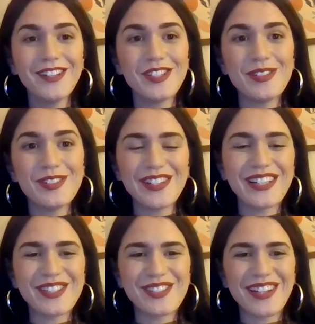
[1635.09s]
She was there
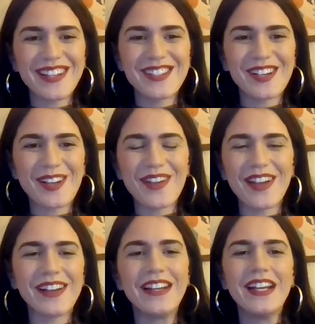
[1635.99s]
yesterday talking
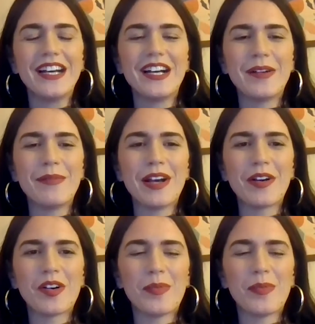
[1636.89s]
about
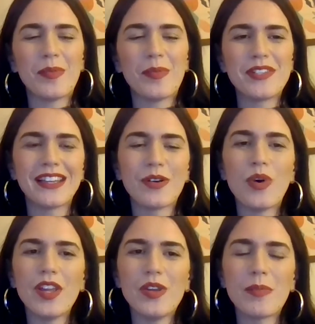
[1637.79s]
alcohol poisoning
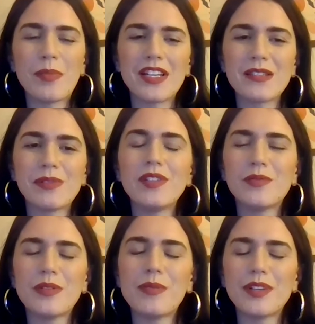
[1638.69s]
and like what you can possibly do.